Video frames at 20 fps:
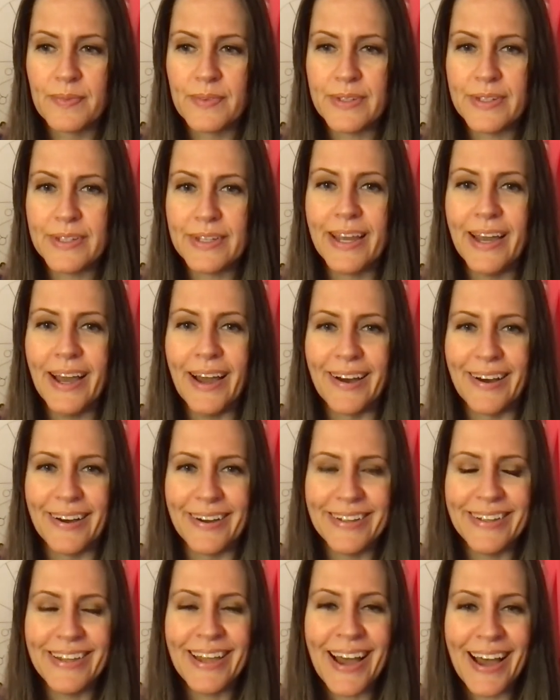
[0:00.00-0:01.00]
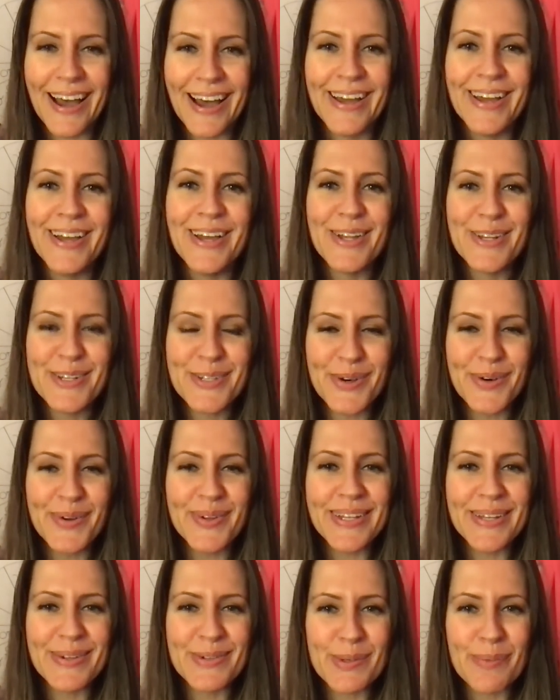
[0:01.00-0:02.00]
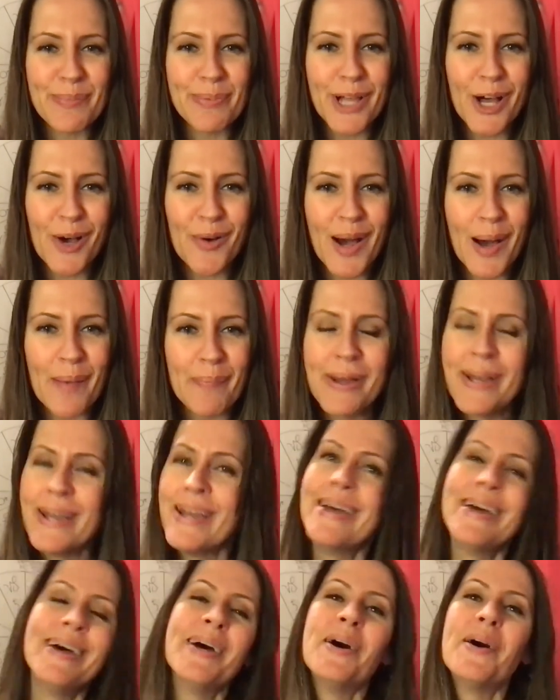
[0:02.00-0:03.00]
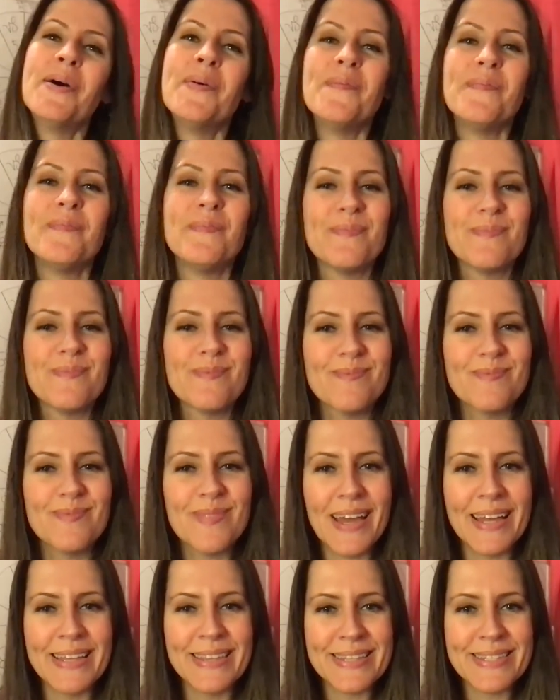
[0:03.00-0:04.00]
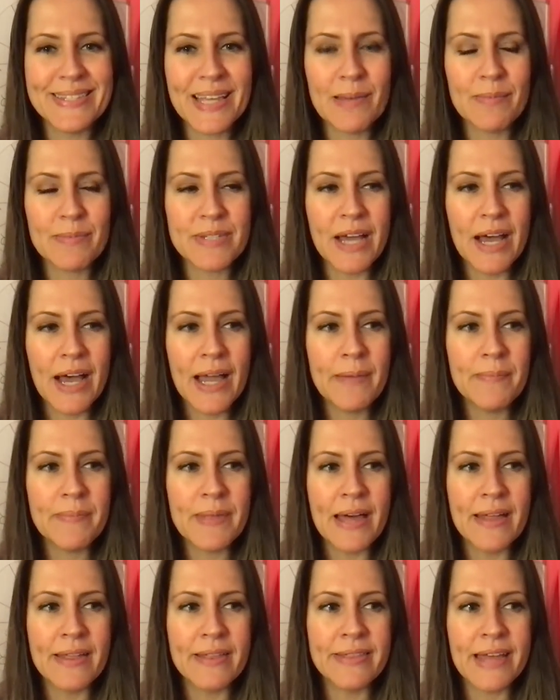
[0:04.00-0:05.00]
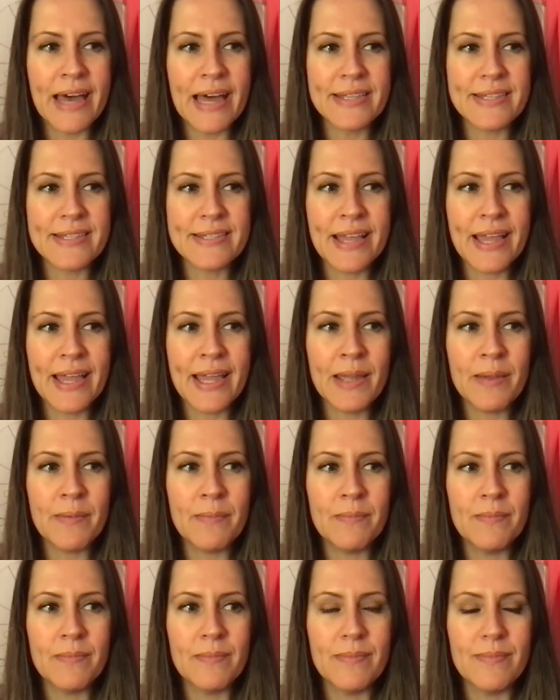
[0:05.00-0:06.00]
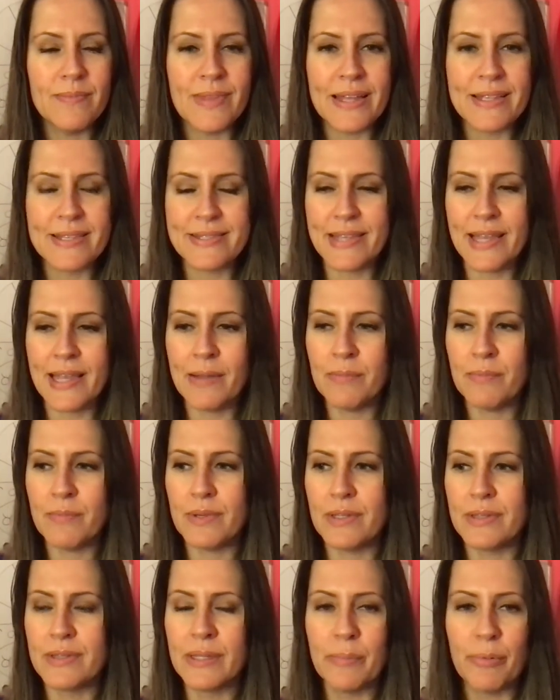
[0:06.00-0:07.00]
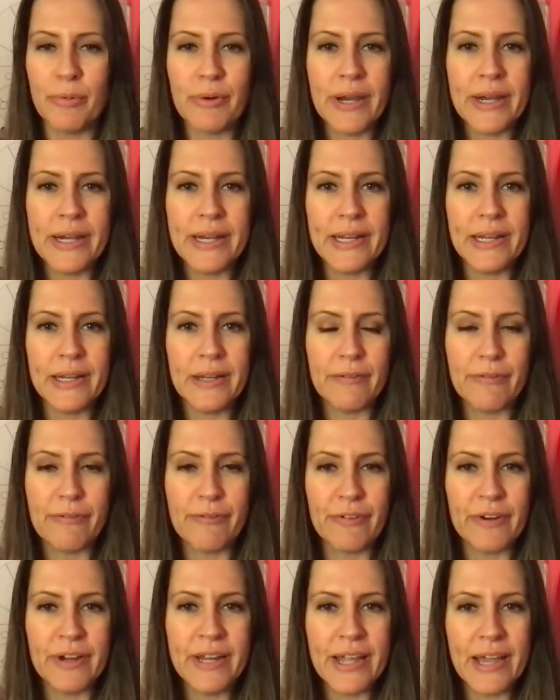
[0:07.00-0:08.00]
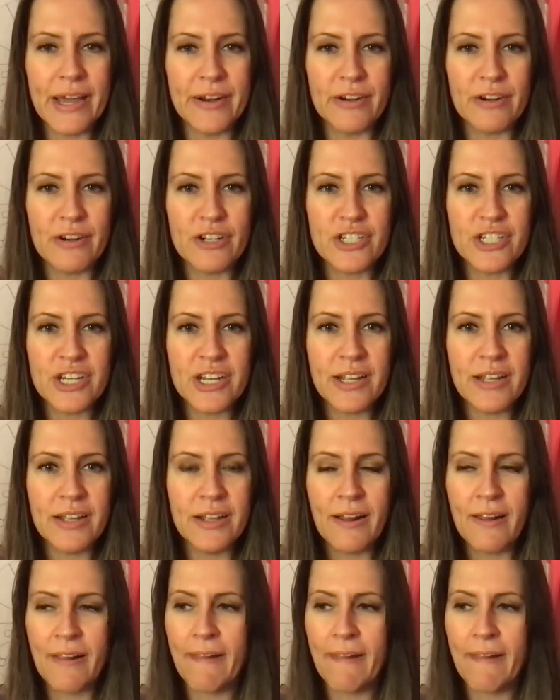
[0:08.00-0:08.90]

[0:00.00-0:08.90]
Yeah, totally. There's a blow up. At the same time, that same liberating free energy,